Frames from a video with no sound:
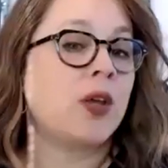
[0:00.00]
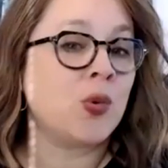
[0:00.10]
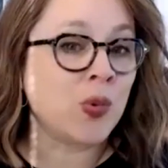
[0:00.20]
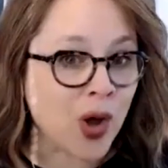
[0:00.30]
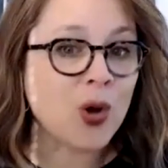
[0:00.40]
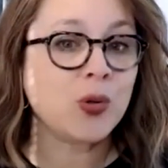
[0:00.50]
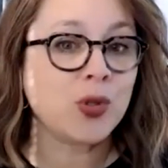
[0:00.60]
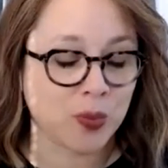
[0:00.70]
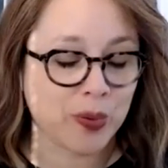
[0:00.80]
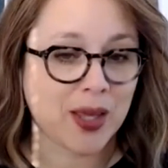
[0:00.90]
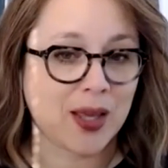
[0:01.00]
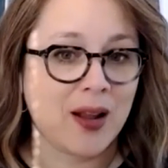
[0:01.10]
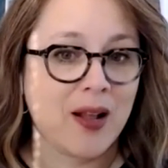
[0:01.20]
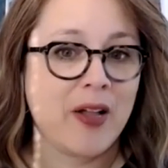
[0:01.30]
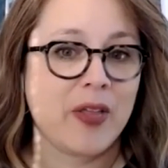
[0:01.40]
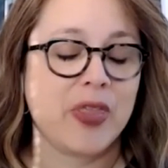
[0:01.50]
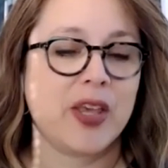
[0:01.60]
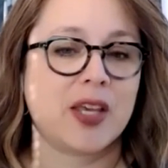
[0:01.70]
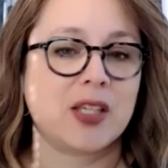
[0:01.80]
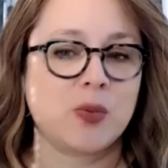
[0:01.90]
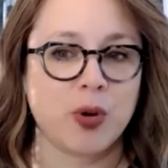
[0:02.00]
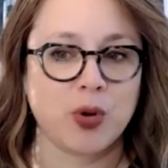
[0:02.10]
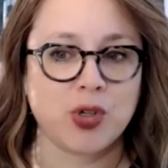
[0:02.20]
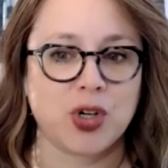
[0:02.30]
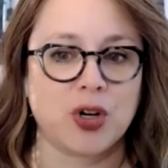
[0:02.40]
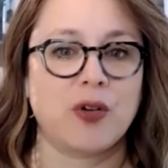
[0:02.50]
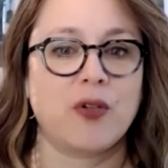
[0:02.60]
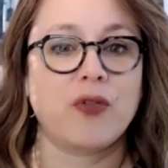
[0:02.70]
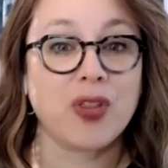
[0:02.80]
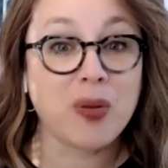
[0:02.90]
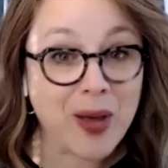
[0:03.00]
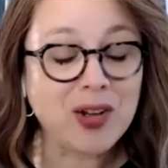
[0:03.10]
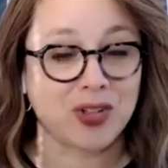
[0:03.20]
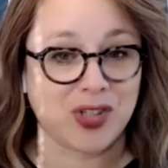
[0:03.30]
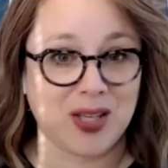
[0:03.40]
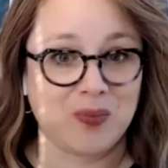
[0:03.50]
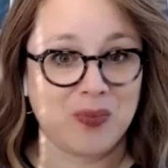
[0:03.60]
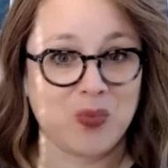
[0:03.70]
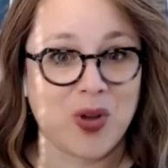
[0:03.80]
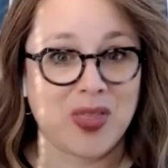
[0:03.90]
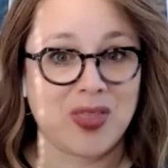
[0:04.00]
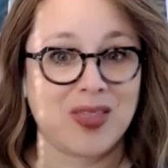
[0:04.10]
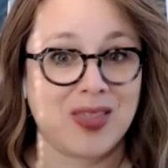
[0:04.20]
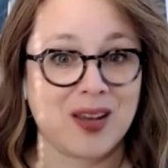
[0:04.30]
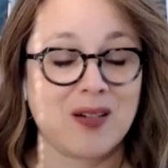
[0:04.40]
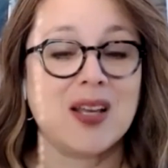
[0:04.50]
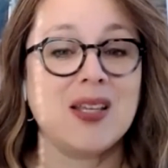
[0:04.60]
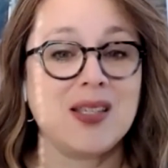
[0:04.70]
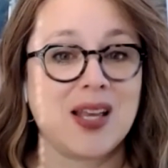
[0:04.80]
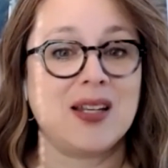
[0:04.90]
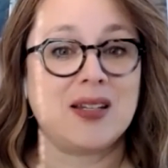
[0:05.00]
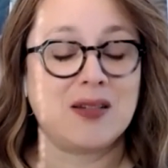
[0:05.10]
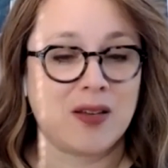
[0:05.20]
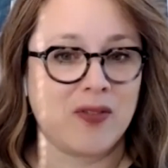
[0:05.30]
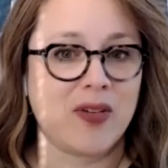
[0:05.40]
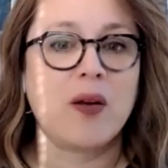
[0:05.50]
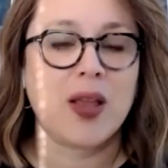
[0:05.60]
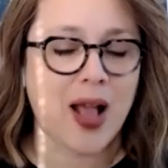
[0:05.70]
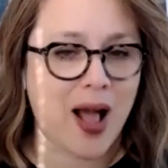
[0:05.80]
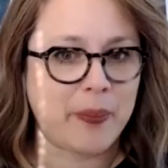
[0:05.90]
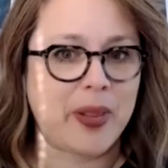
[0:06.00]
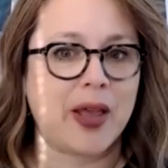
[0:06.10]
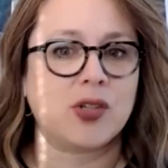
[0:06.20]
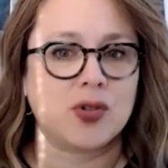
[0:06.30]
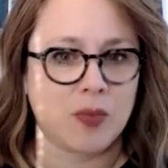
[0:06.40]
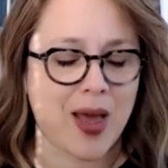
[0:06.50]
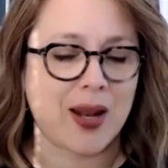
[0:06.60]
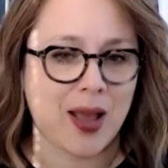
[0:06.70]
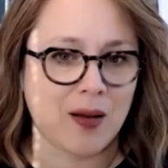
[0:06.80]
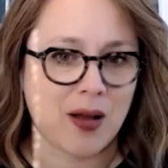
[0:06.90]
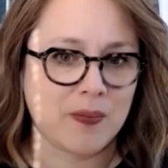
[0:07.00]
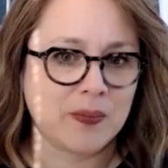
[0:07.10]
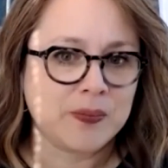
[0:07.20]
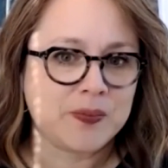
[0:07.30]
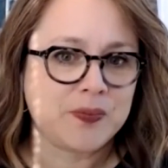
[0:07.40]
what you know to be the exposure for the medical team when there is a very complex traumatic outcome.